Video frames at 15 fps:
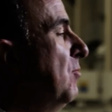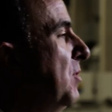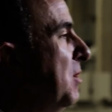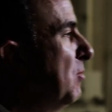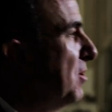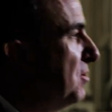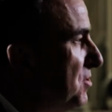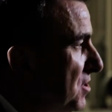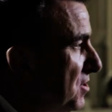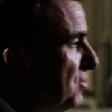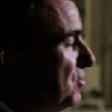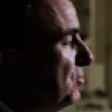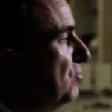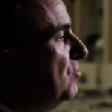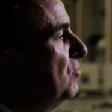we
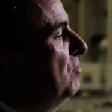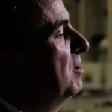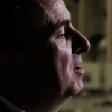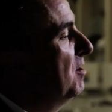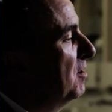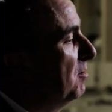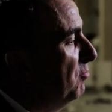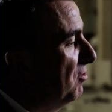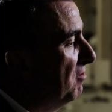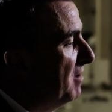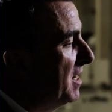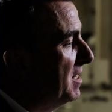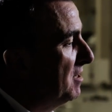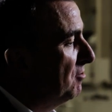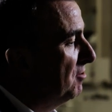wanted to uh,
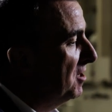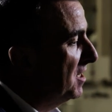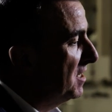provide our